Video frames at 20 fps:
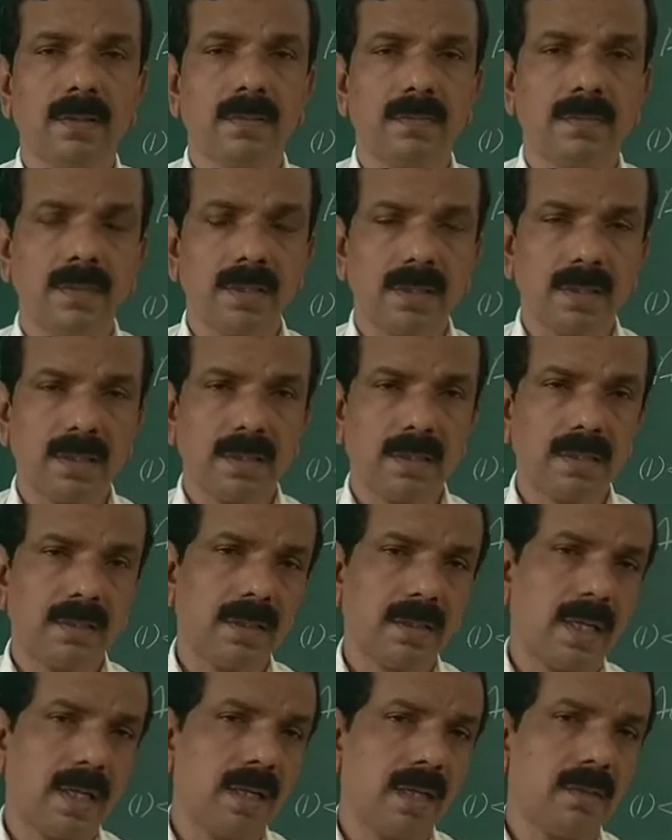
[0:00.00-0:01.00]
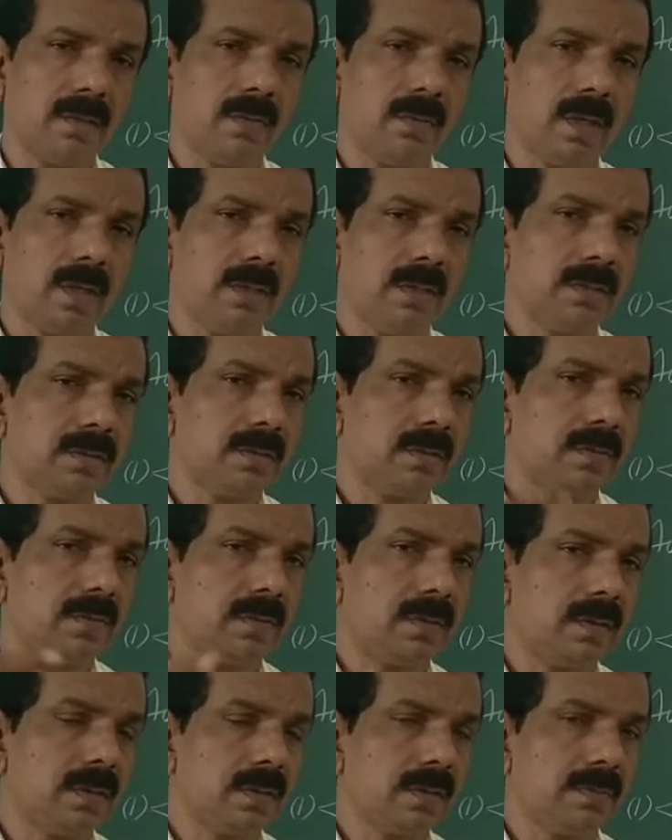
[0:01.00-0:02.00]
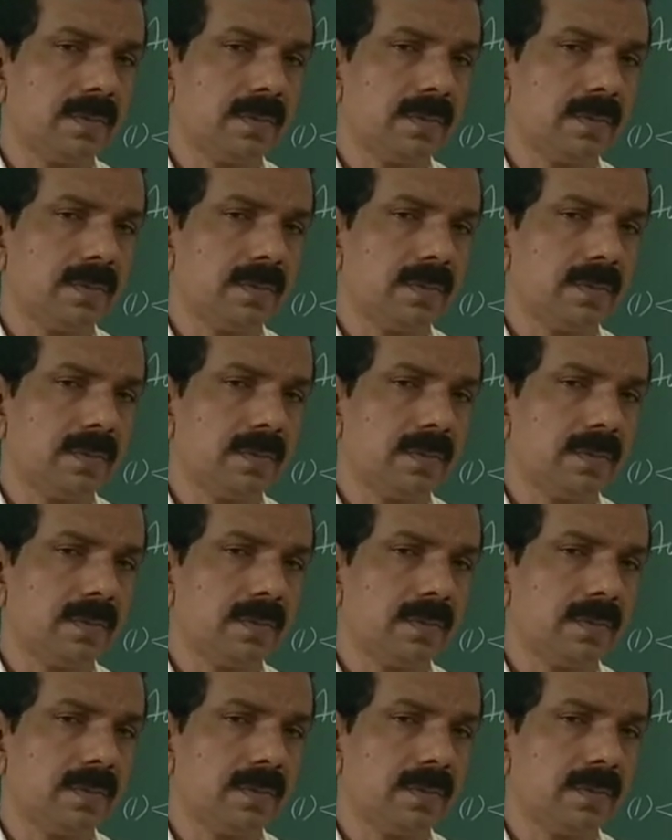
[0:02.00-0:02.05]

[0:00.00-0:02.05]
we take the lagged values of all the